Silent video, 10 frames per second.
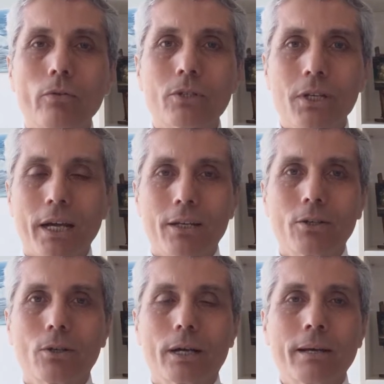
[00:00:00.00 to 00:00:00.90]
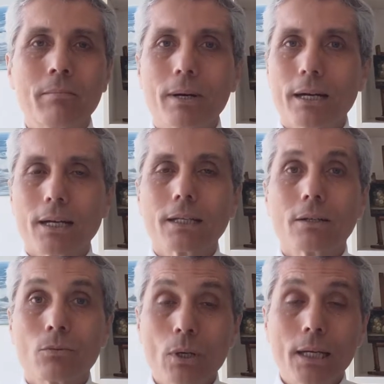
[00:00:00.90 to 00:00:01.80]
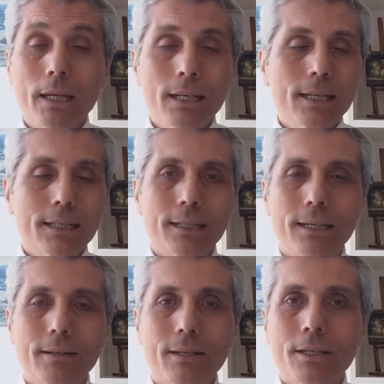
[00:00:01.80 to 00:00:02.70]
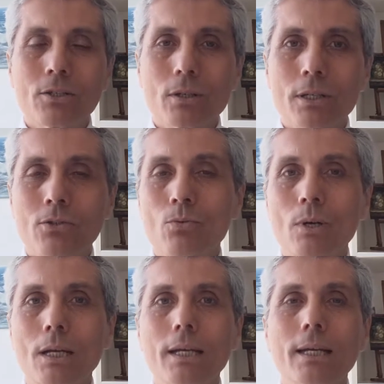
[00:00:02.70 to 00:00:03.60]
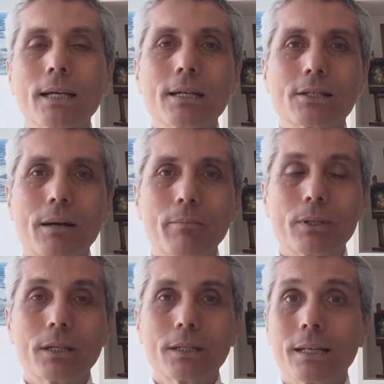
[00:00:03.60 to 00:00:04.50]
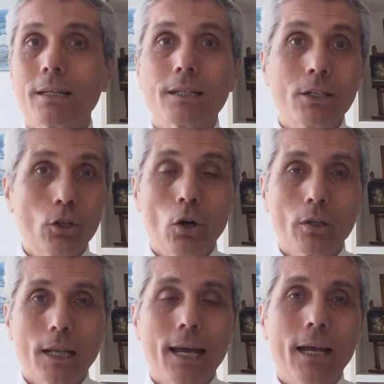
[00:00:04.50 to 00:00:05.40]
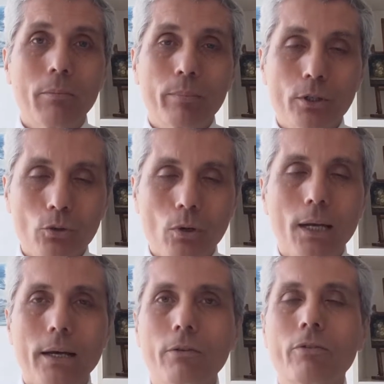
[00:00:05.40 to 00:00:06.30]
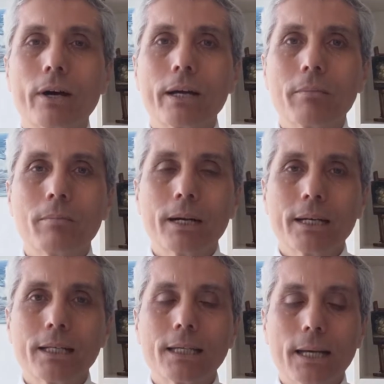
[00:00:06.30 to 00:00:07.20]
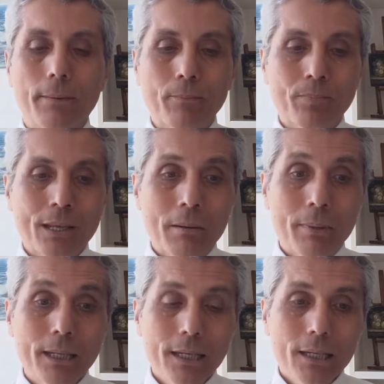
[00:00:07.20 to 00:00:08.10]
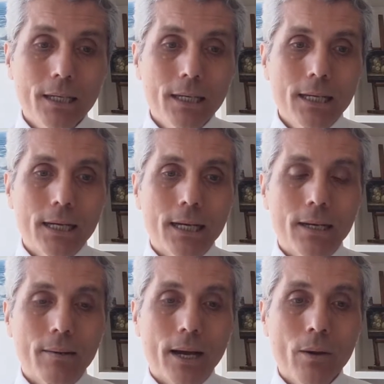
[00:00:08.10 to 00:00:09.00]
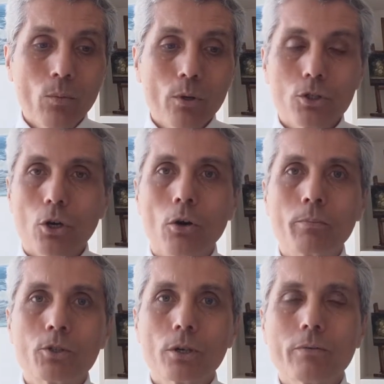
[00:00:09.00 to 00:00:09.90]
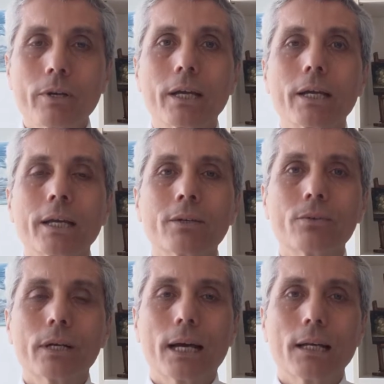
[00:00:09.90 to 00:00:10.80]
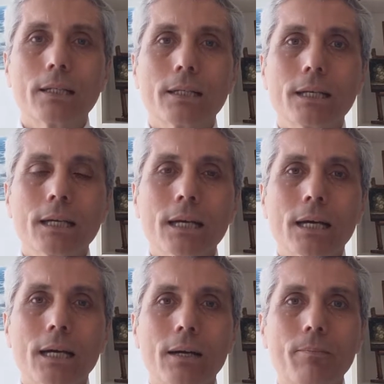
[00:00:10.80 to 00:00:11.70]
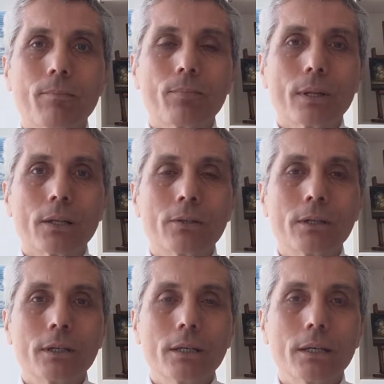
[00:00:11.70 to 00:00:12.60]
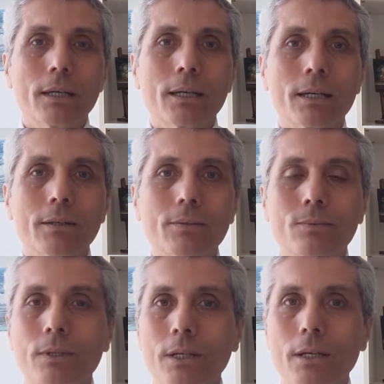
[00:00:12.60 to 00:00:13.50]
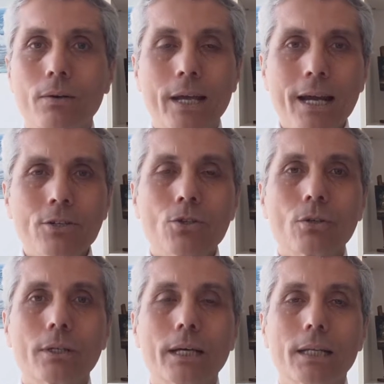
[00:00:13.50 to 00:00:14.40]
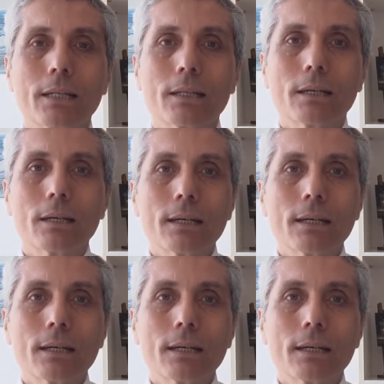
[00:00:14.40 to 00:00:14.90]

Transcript: sector and market. Really, it's really something that did not help to clarify my idea. But then I was observing in reality the reaction that